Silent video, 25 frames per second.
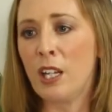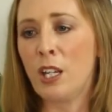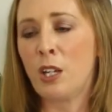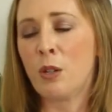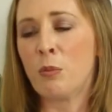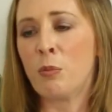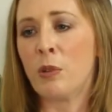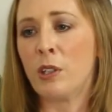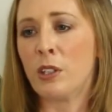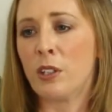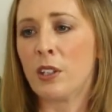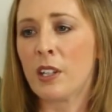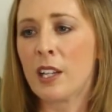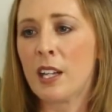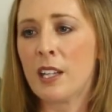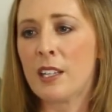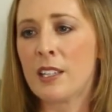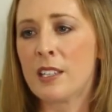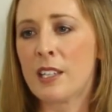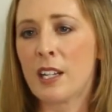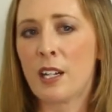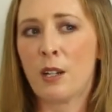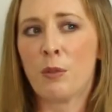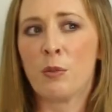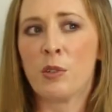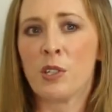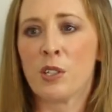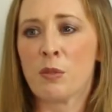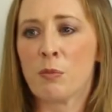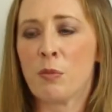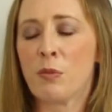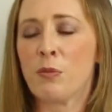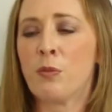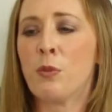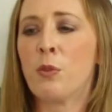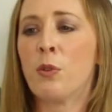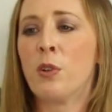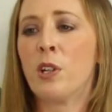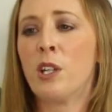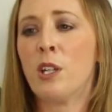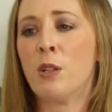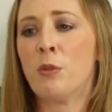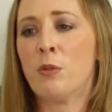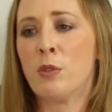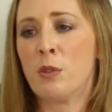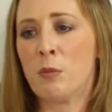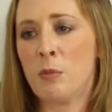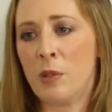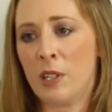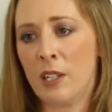You could bring your kids there, whereas before you
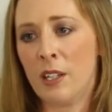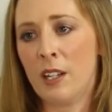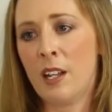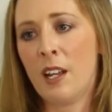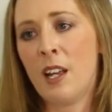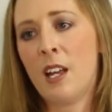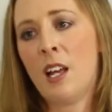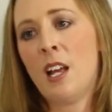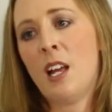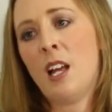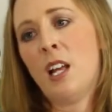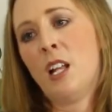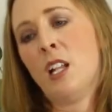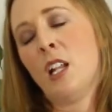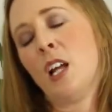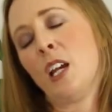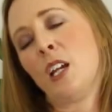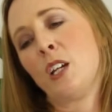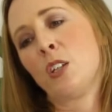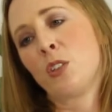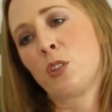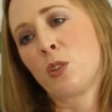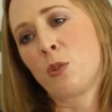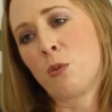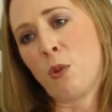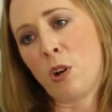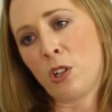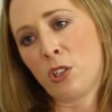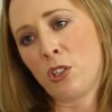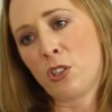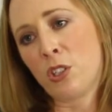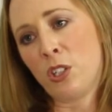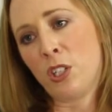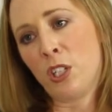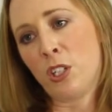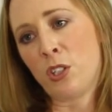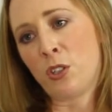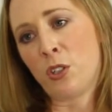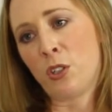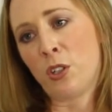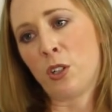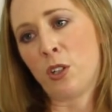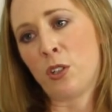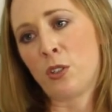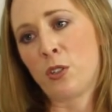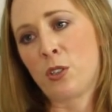would have been like squashed in each other.